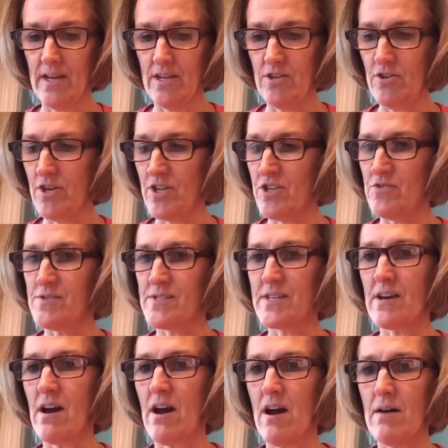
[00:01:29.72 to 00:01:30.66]
You can use
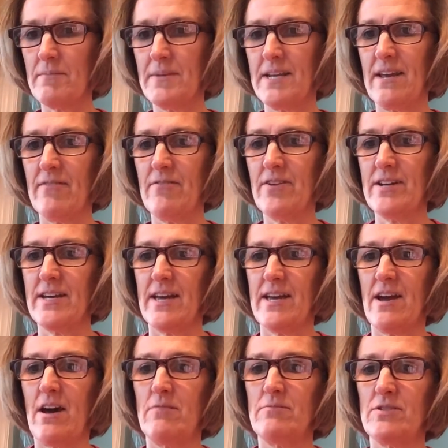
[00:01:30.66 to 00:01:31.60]
common
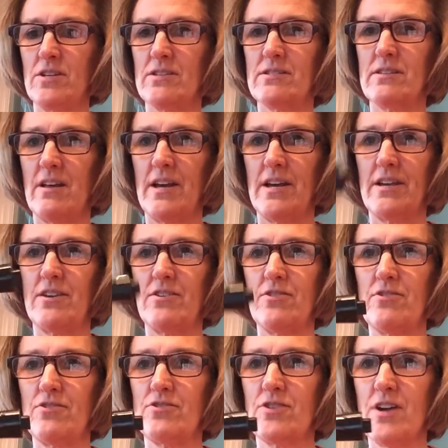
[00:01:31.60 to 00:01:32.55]
everyday objects like
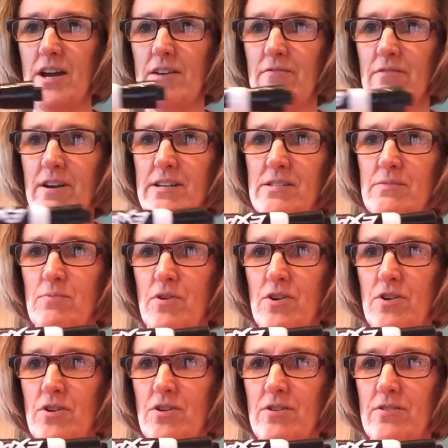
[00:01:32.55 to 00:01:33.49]
your dry erase
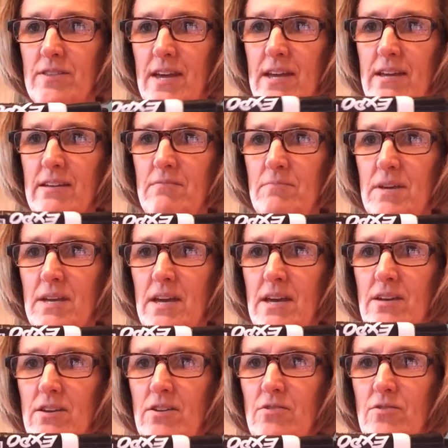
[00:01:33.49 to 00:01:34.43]
marker. That can be
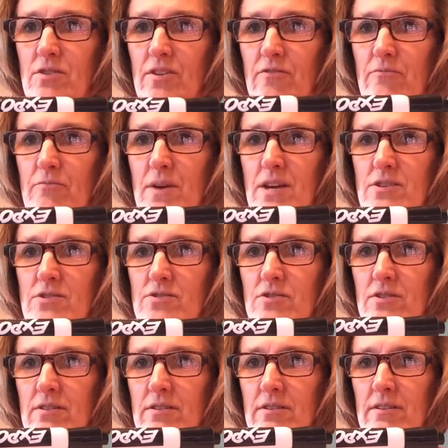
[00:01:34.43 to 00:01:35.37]
a unit of
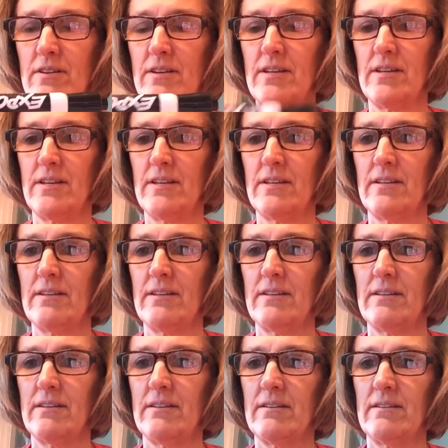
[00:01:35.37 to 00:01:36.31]
measure.
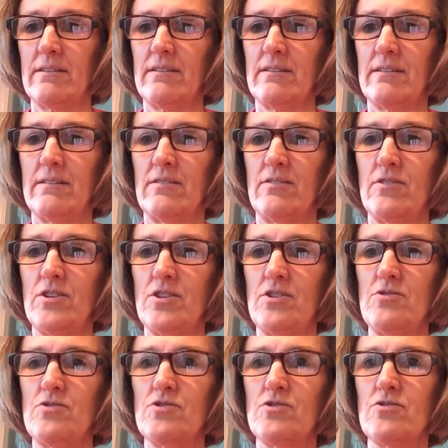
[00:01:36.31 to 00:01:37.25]
You can
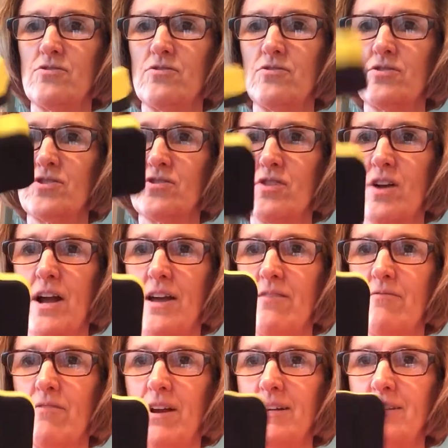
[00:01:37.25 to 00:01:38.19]
use your dry
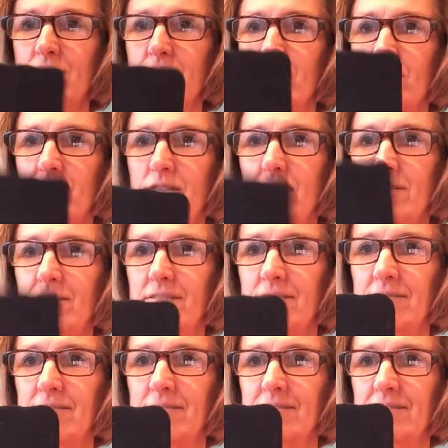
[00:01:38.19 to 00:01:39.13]
eraser
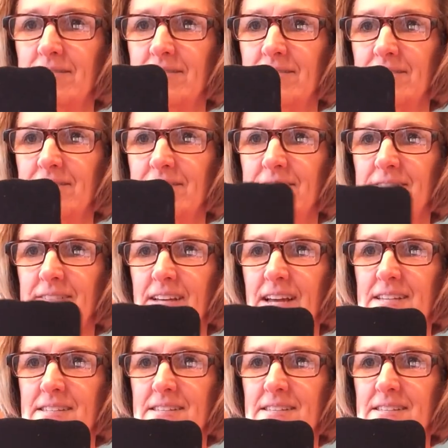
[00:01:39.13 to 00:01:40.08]

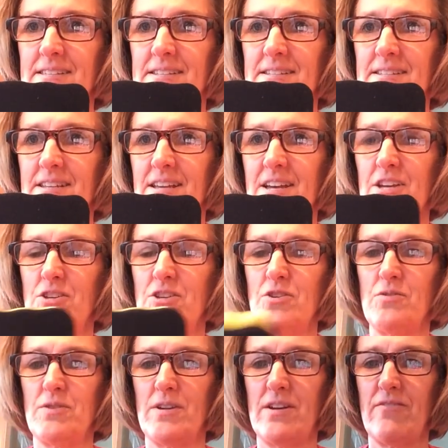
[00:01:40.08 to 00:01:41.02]
as a
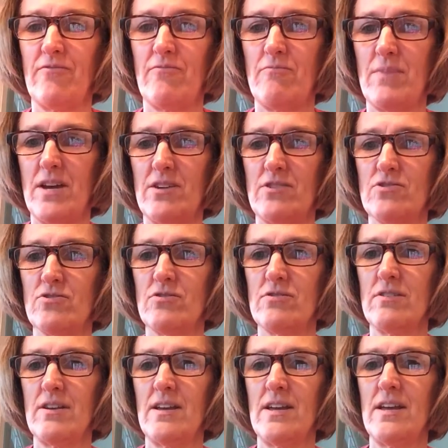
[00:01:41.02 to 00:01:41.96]
unit of measure.